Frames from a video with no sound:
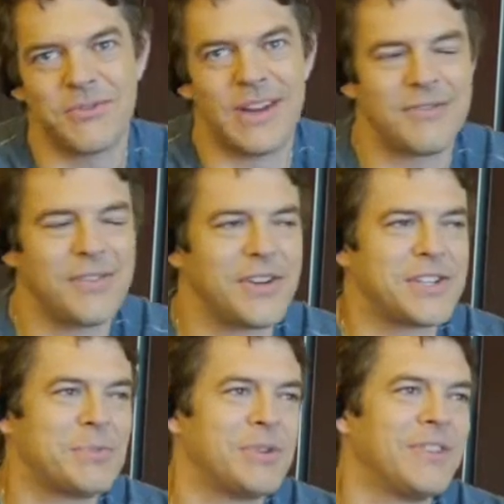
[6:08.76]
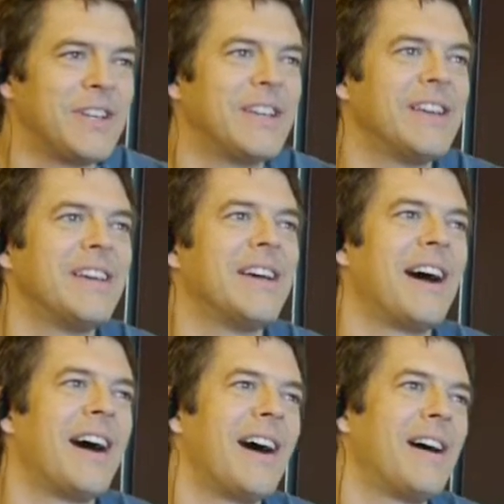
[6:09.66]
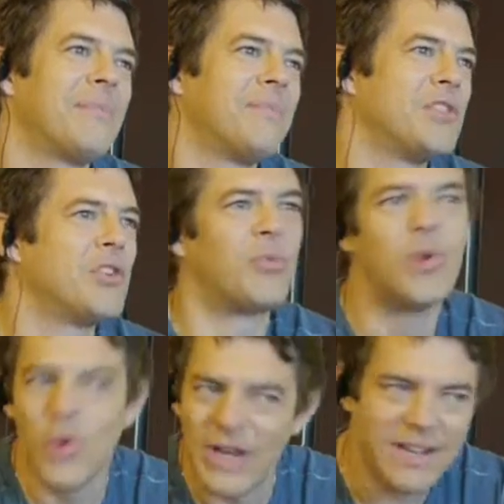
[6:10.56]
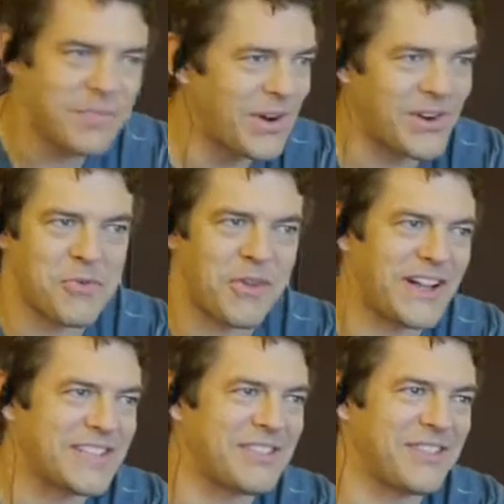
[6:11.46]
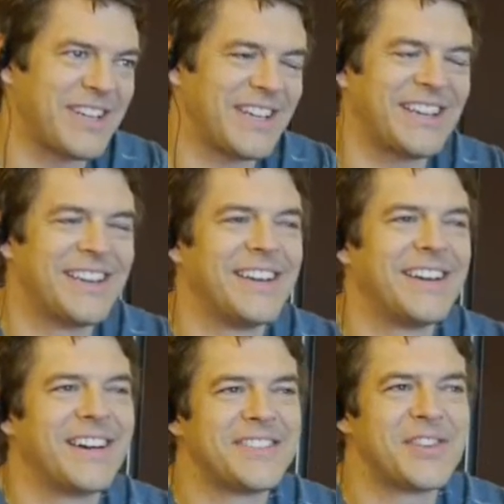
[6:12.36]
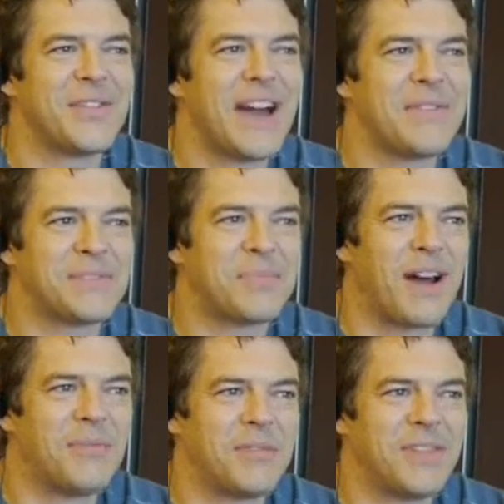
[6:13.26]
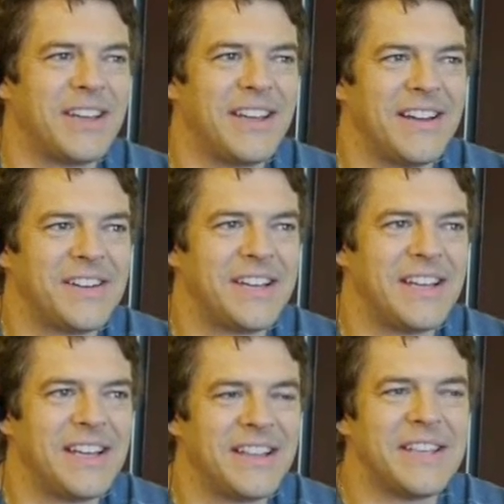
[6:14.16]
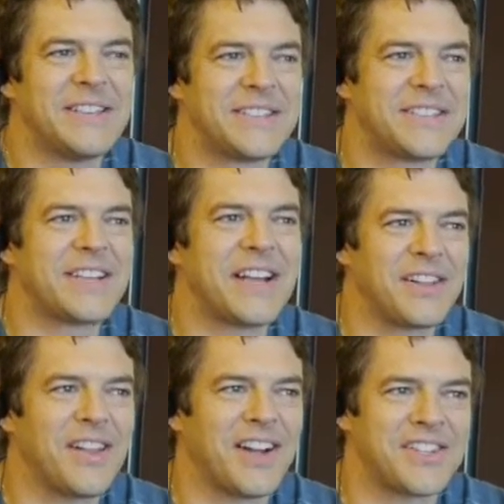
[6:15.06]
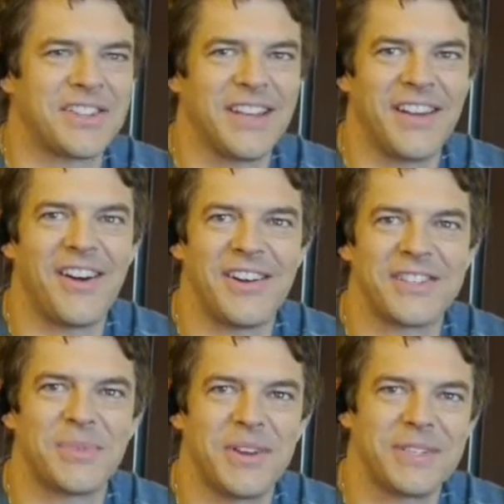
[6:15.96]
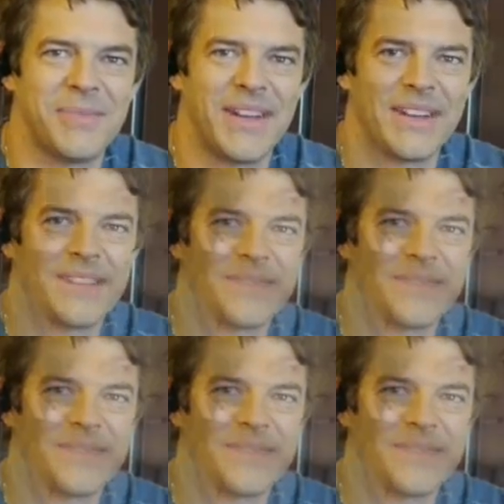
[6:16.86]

a found footage movie. You're ruining Paranormal Activity. So that was probably, at least psychologically, the hardest one to make.